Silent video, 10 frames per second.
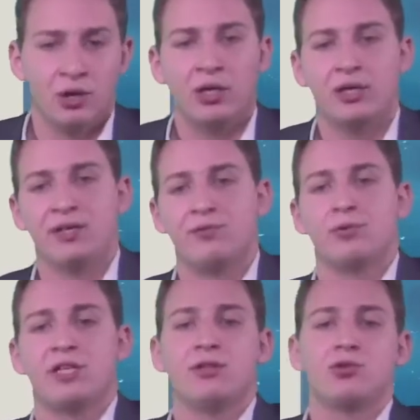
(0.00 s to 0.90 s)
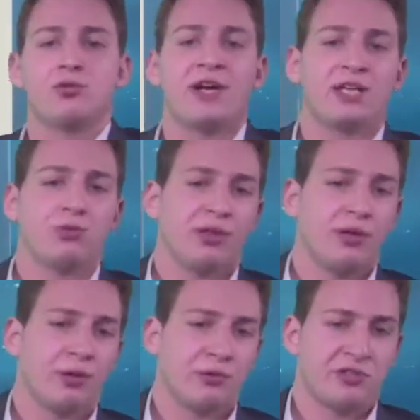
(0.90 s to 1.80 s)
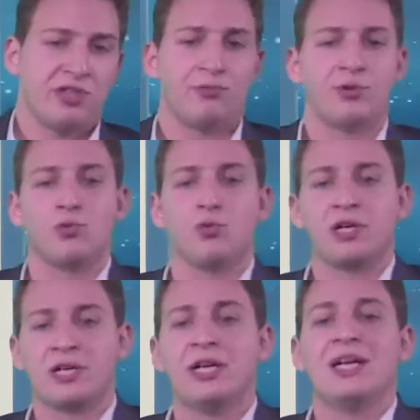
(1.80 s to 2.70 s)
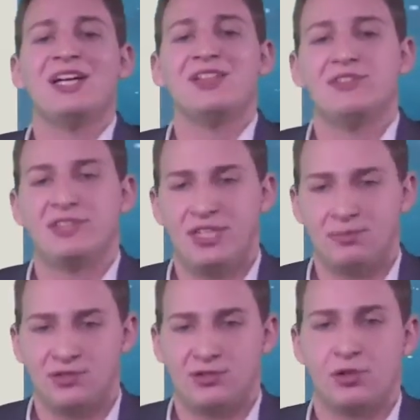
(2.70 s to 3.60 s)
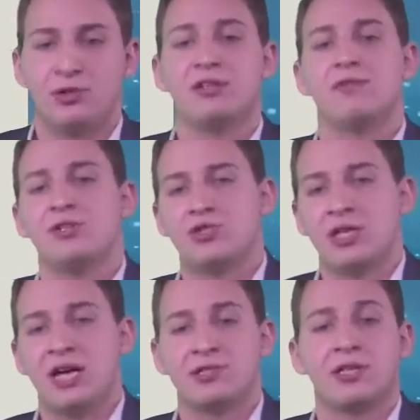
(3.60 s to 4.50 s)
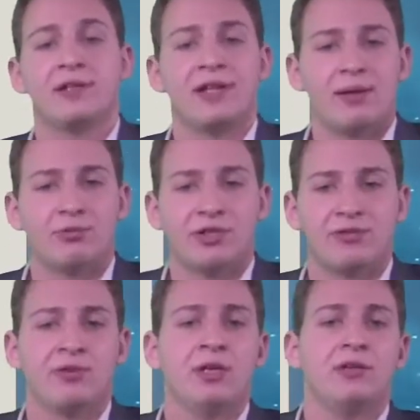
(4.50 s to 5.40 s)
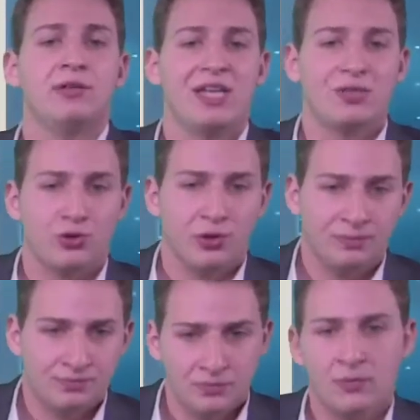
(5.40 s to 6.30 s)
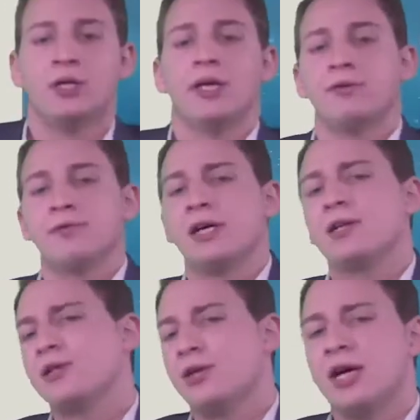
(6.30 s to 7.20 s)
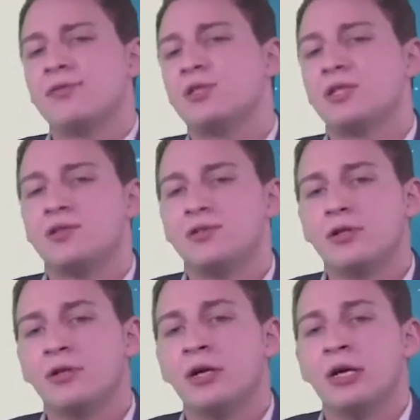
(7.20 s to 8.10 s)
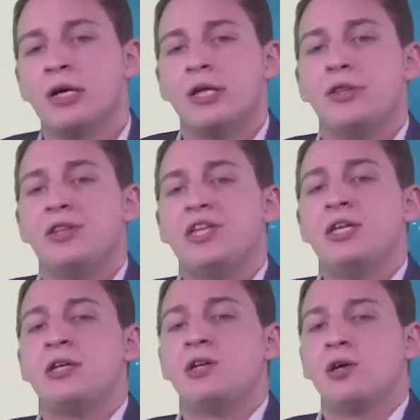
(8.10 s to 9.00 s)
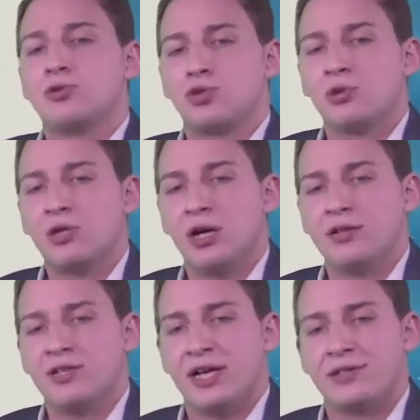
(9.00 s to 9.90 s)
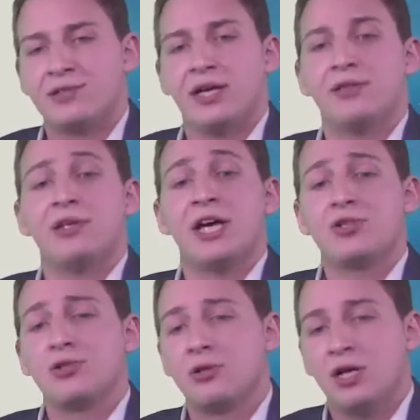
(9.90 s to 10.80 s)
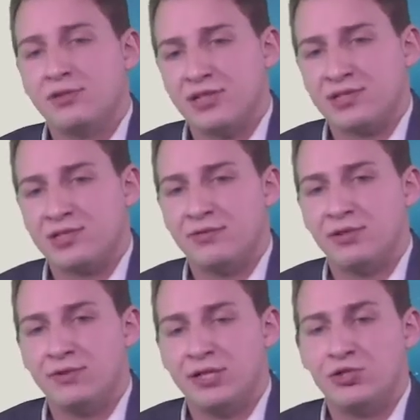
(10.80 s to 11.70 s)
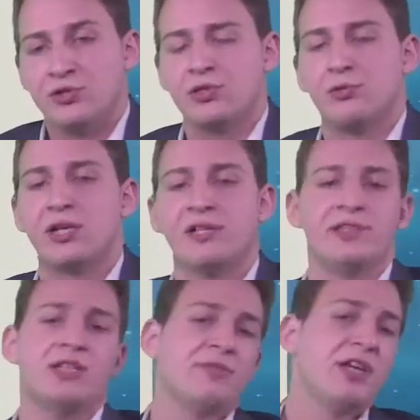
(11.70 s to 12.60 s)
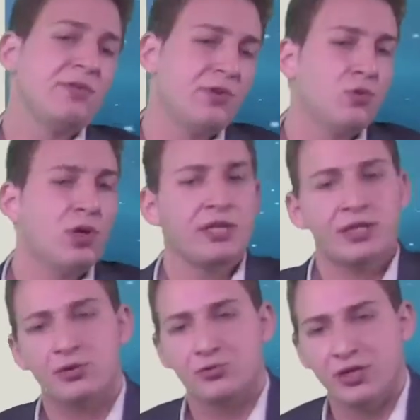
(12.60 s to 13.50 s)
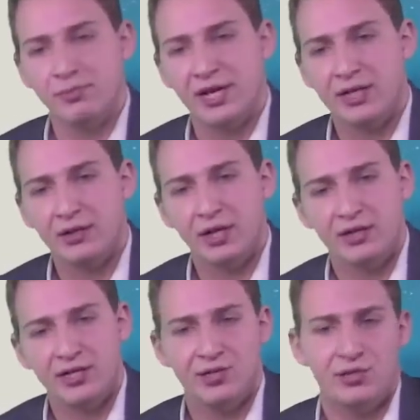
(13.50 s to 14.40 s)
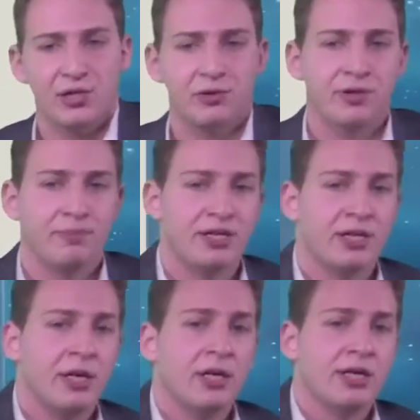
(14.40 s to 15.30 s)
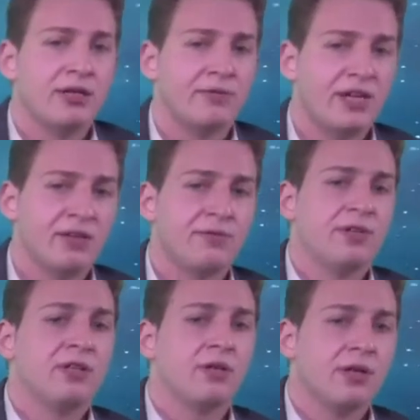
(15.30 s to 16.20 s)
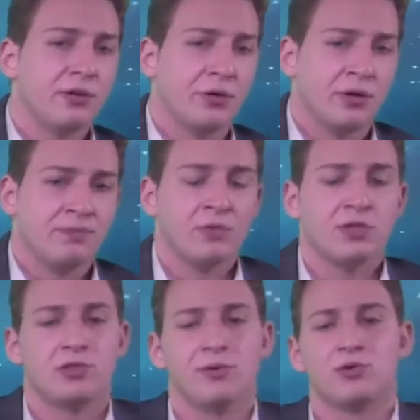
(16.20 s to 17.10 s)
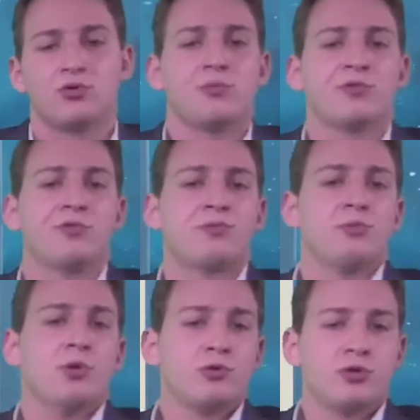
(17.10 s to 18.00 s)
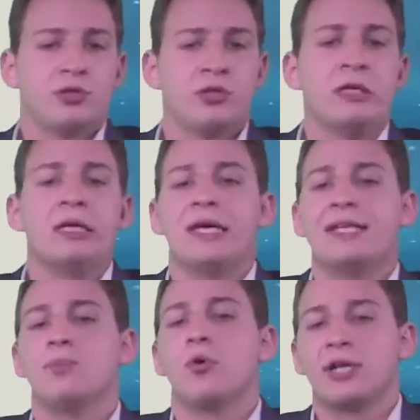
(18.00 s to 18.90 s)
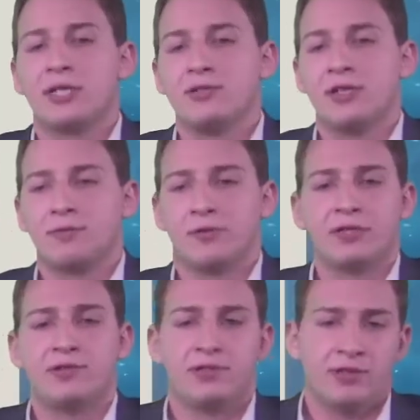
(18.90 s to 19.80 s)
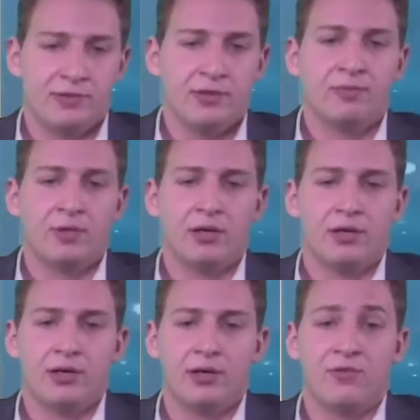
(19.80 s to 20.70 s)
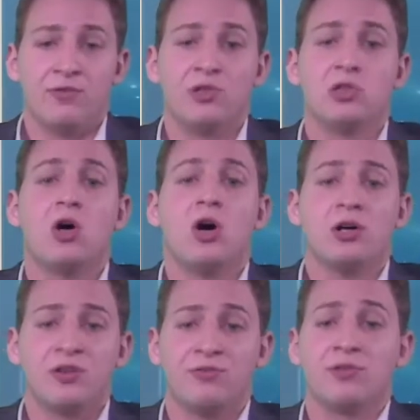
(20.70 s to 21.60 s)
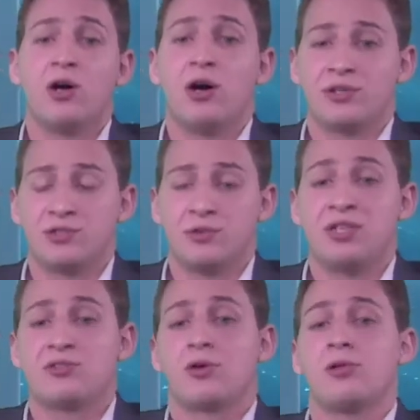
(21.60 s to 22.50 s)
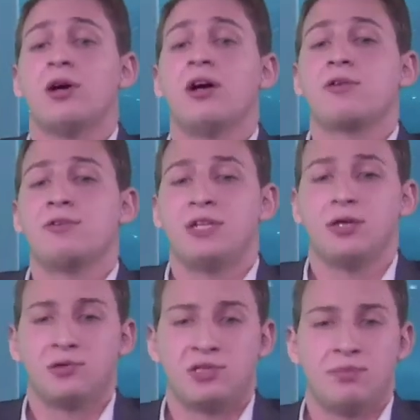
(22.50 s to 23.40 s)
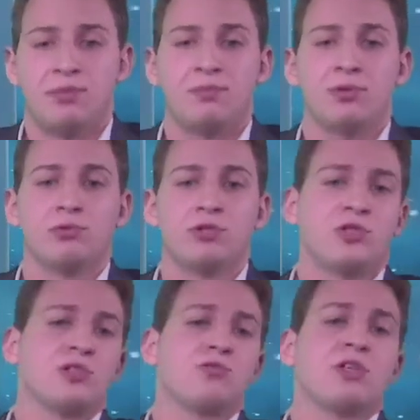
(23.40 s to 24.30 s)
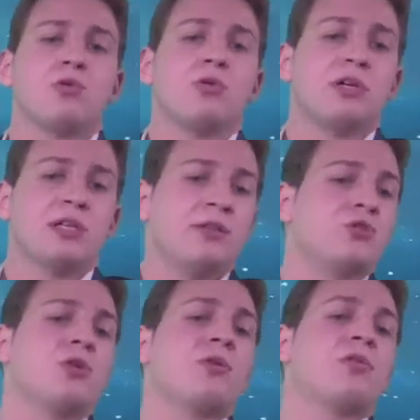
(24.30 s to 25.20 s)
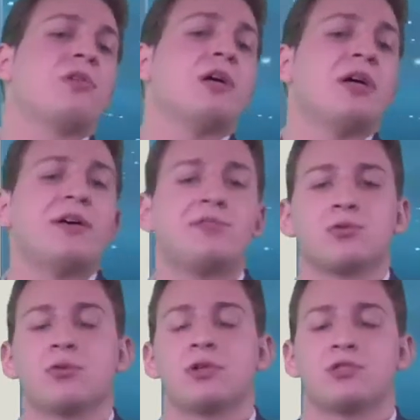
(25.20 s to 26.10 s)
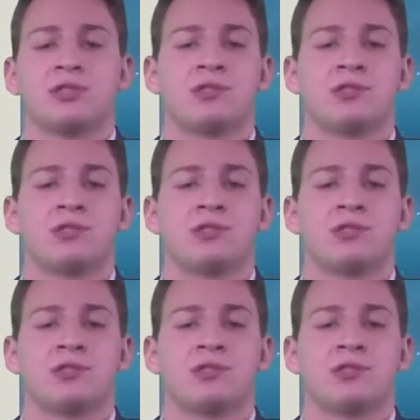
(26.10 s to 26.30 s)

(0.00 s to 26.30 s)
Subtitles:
if we interact with others, if we work in teams. So innovation has a collaborative nature. And finally, you have to consider the cultural context and the national context of innovation. So what is innovative in one country might not necessarily be innovative in another. So in terms of promotion and marketing, for instance, long vlogs. So these are long videos that people would just record and show their lives, or just